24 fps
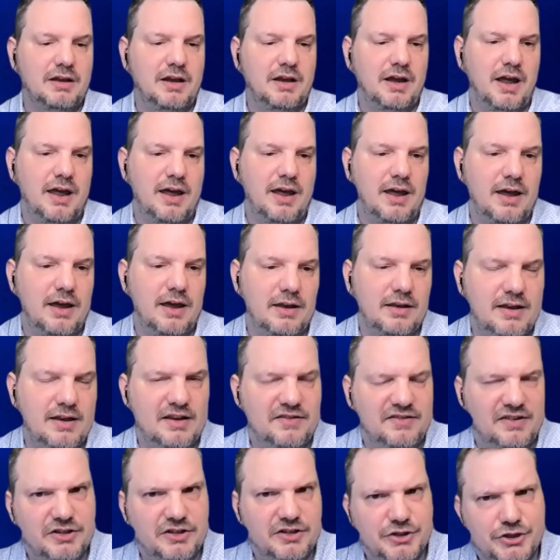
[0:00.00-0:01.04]
And
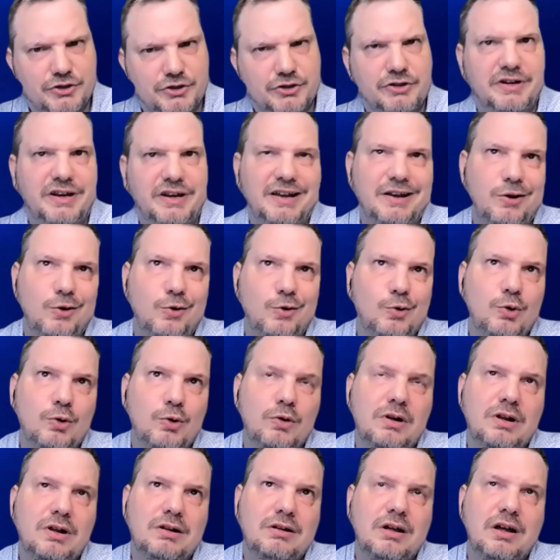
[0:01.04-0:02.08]
that's in Azure. In Google
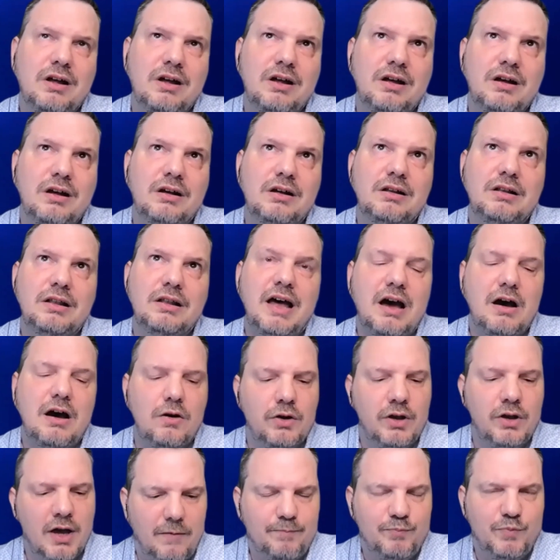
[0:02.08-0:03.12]

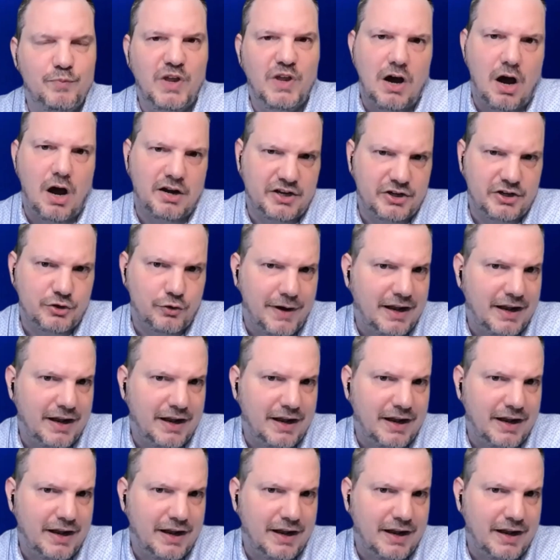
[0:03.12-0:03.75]
Cloud, the audit trail